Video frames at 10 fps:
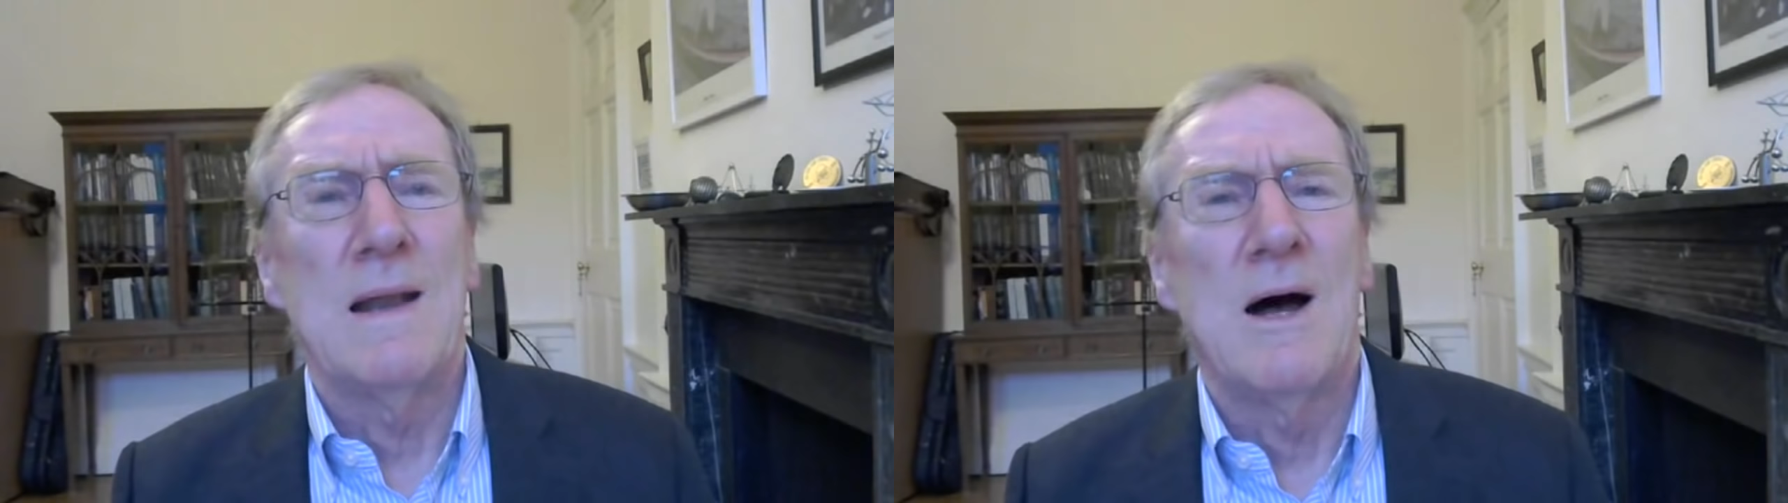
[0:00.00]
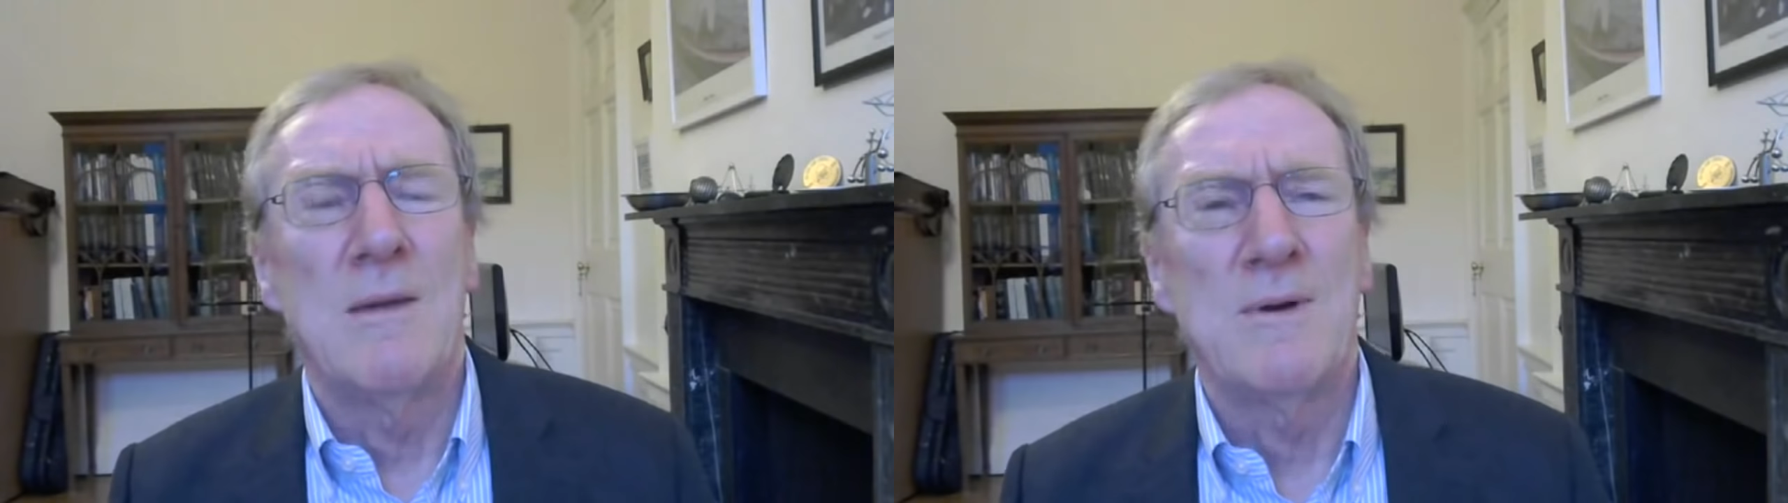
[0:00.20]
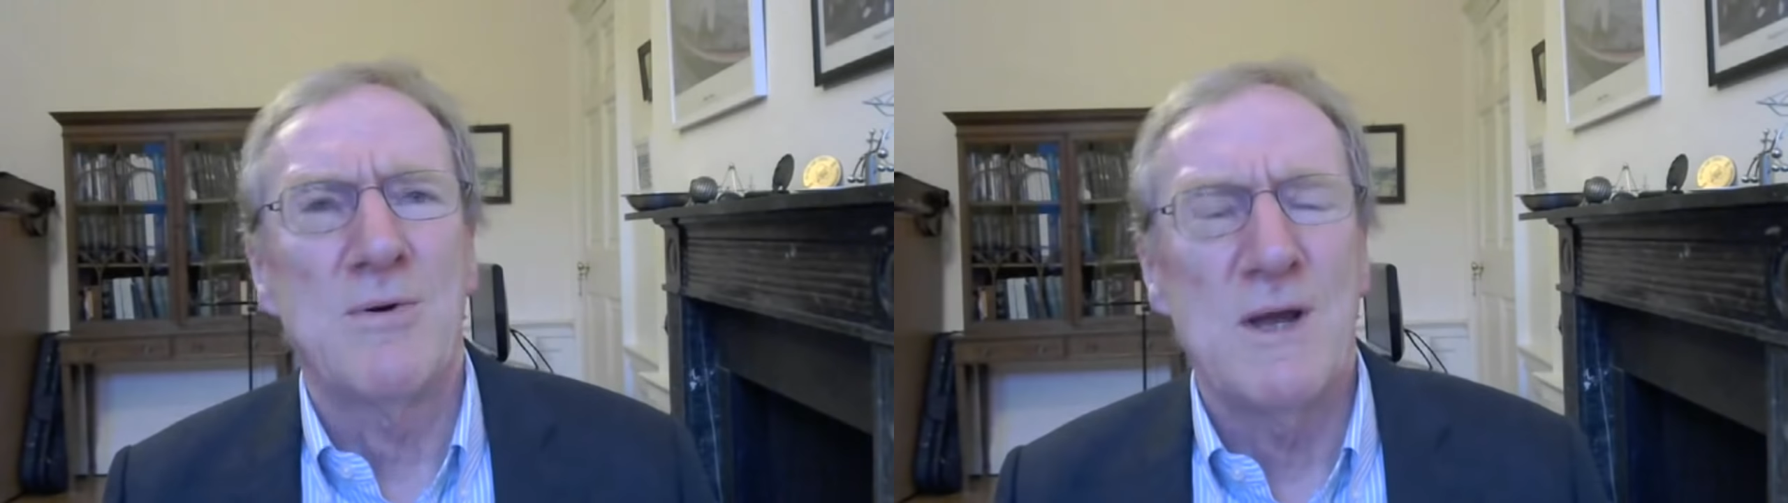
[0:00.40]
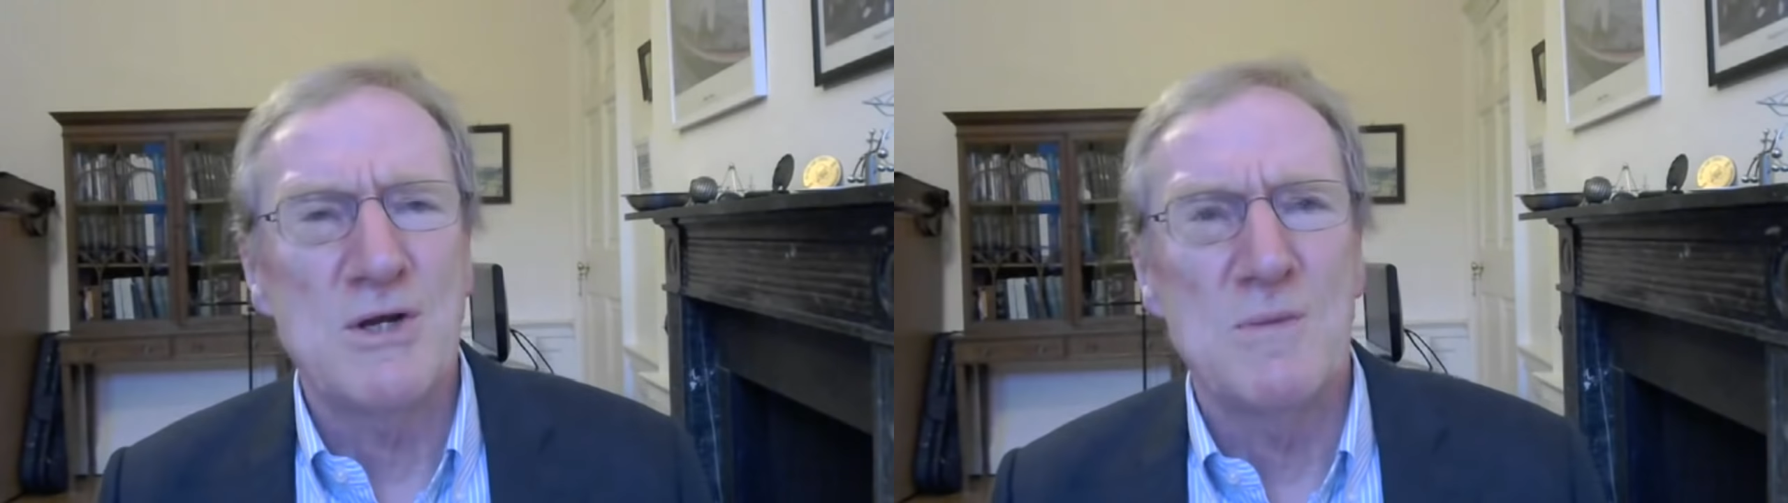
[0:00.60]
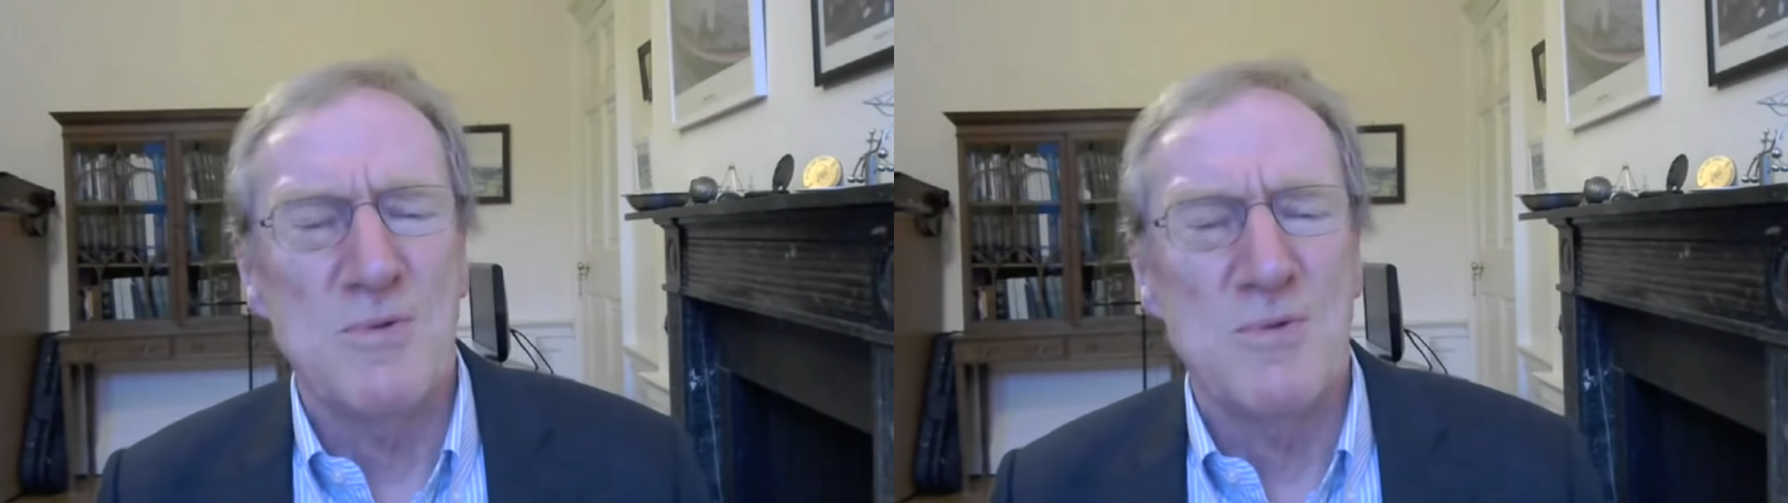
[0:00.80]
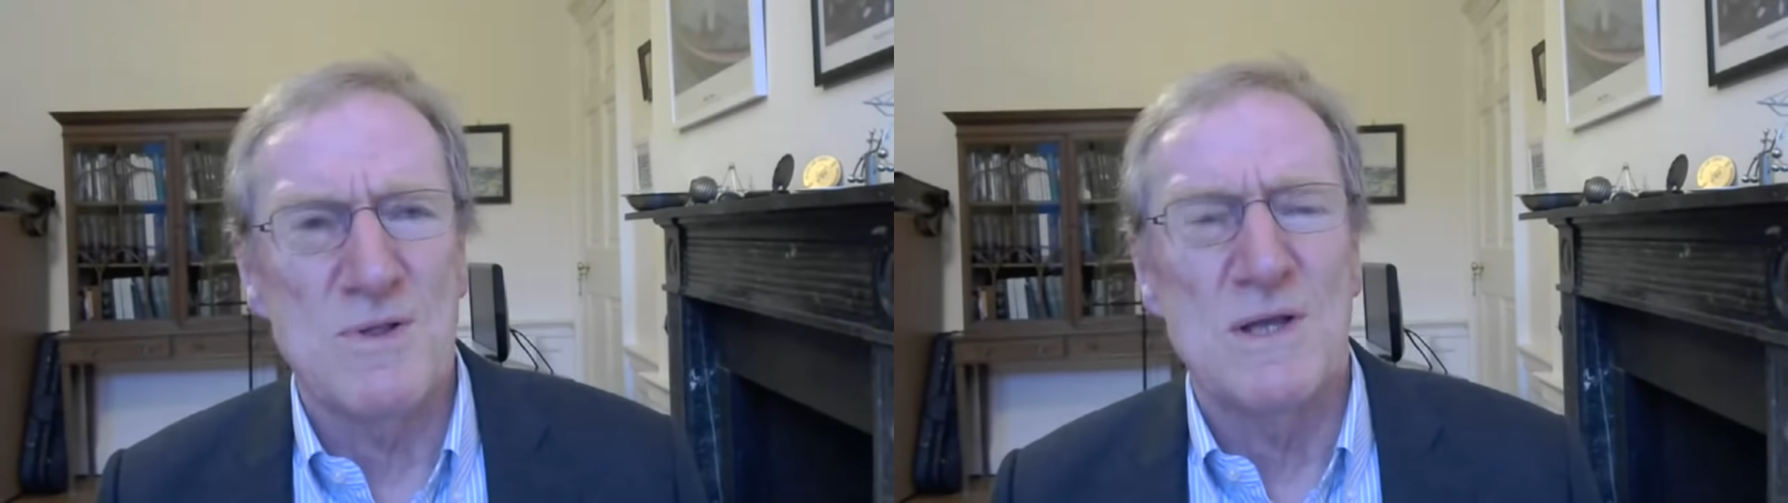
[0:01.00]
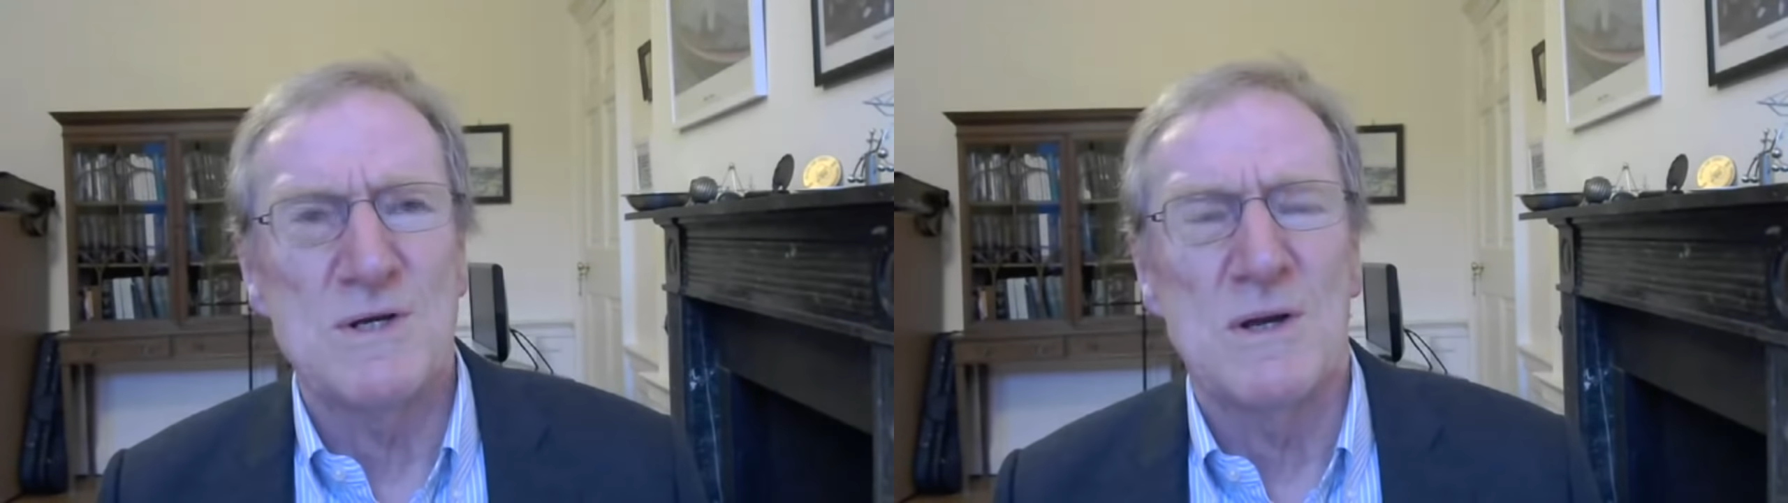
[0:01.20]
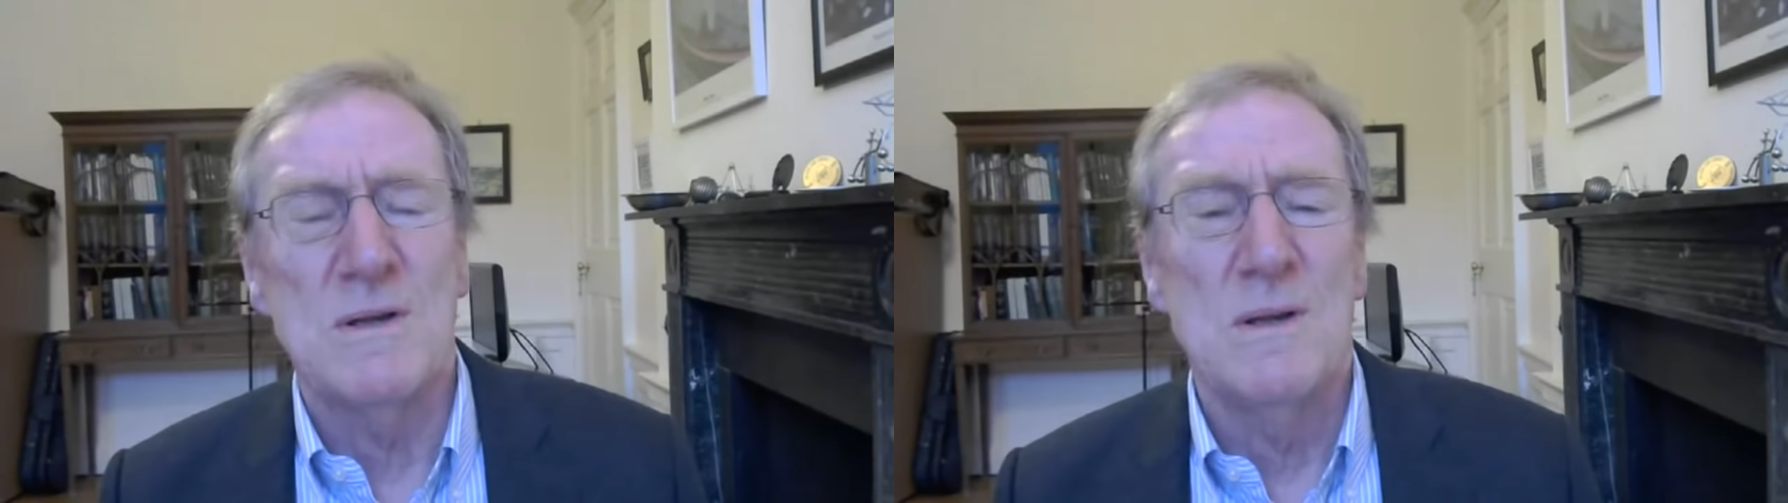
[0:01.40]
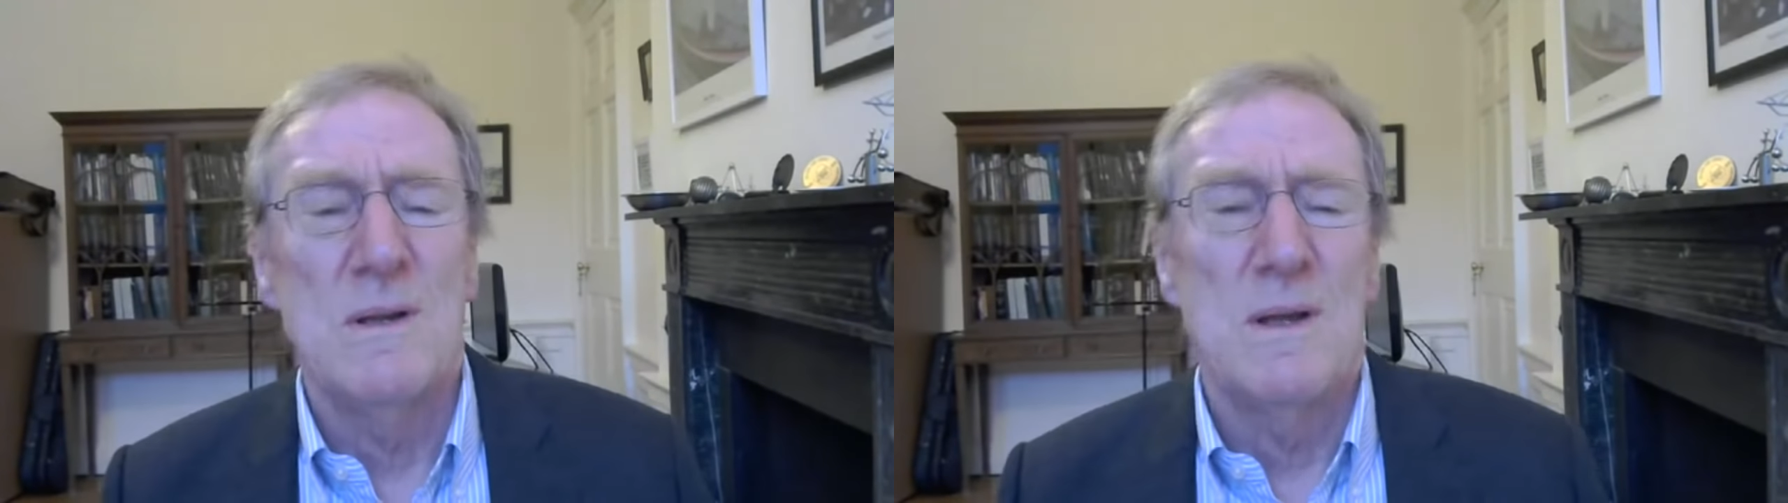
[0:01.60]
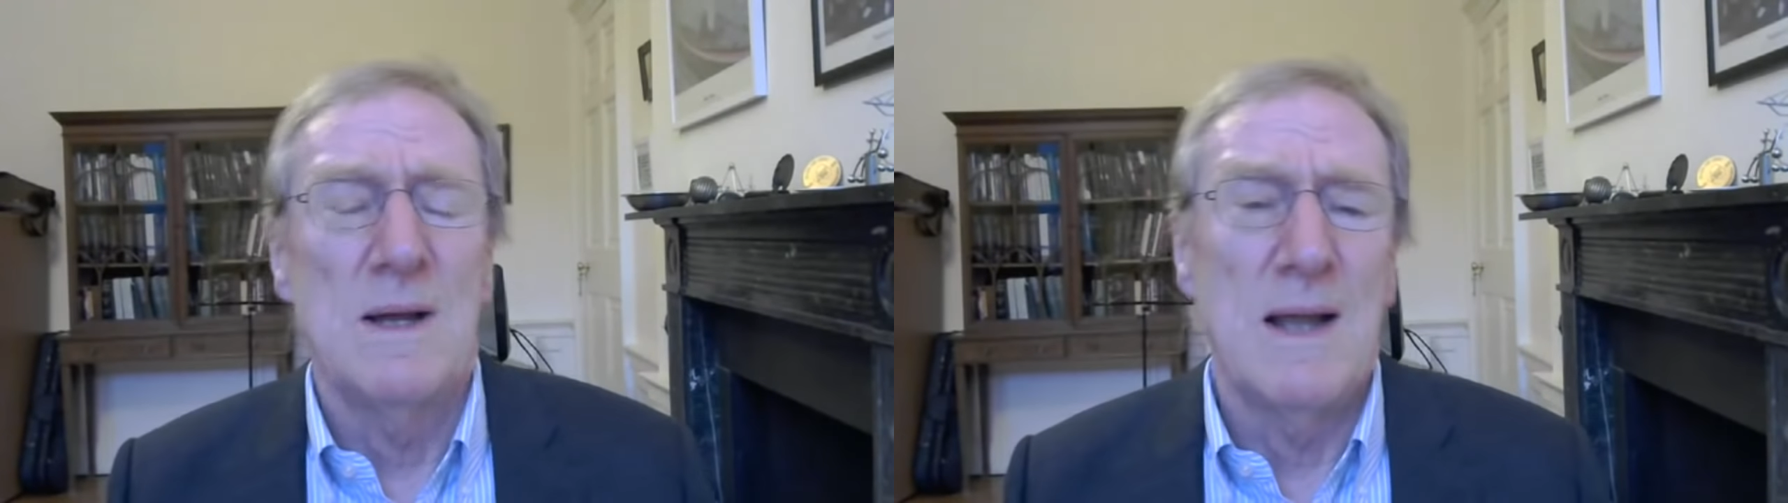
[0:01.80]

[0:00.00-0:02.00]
an arbitration procedure